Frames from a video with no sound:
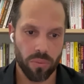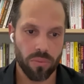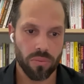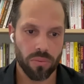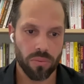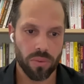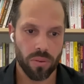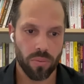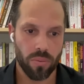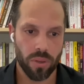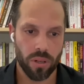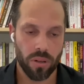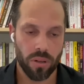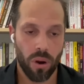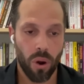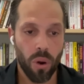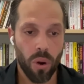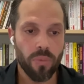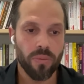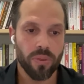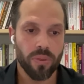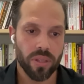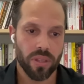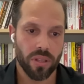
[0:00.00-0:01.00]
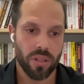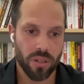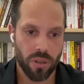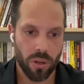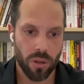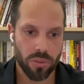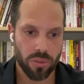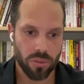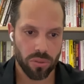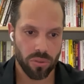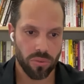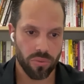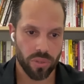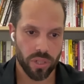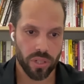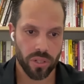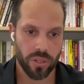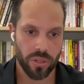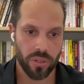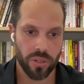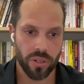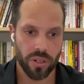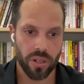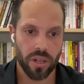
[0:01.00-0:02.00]
we're hopefully the go-to
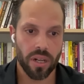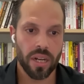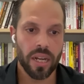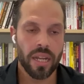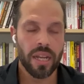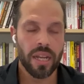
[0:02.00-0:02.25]
recruiter